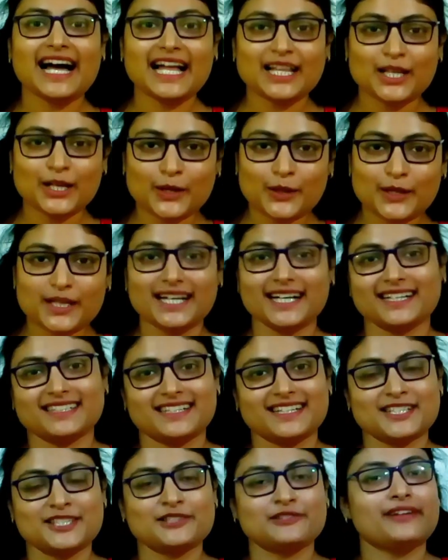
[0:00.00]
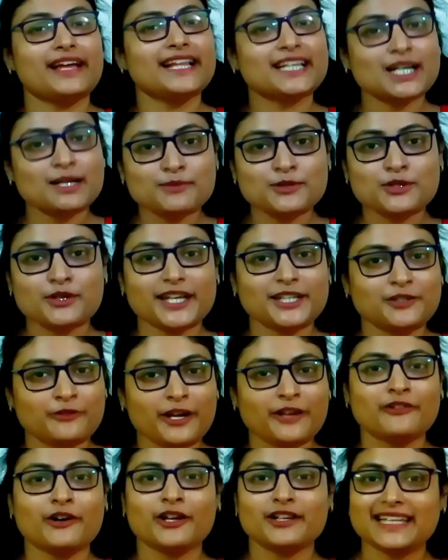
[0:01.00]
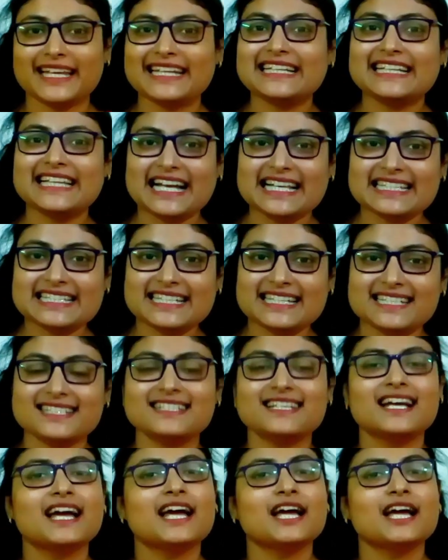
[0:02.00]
Hello learners, welcome to EduWeb online classes.